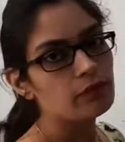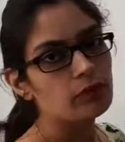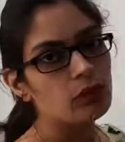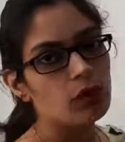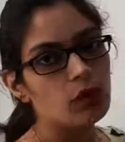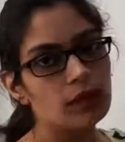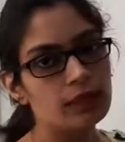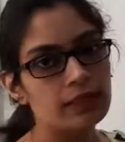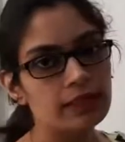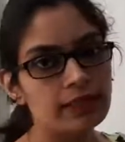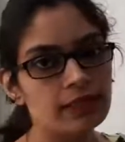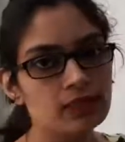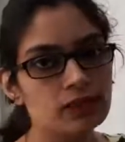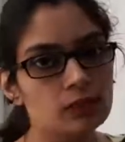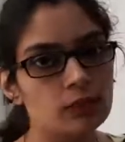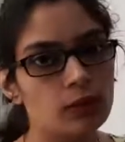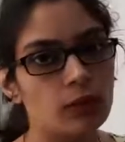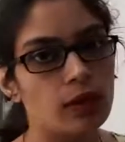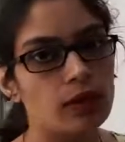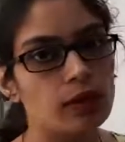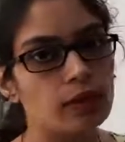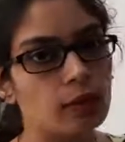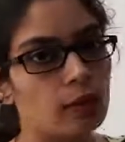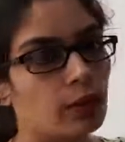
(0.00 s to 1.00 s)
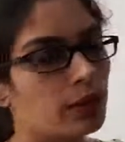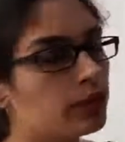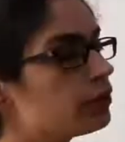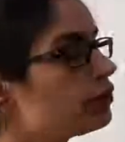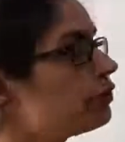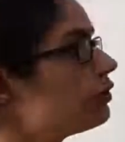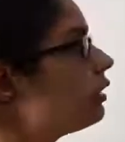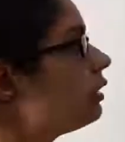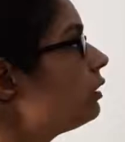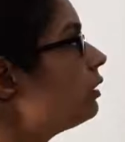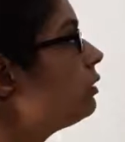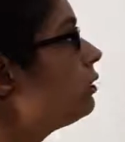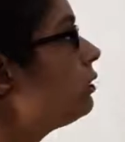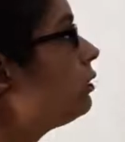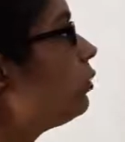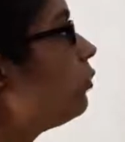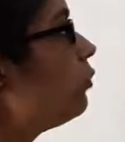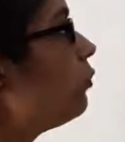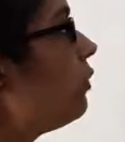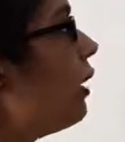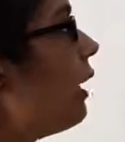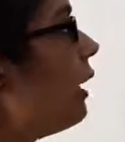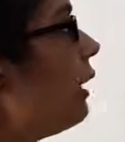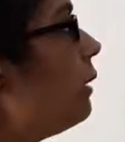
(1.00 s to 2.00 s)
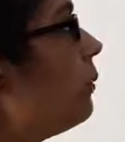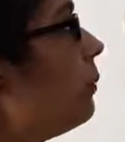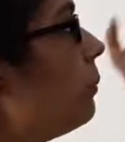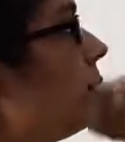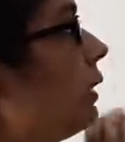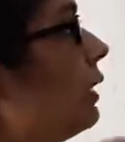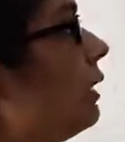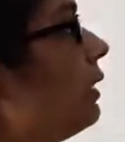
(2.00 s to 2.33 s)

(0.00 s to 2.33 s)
already solved questions to find P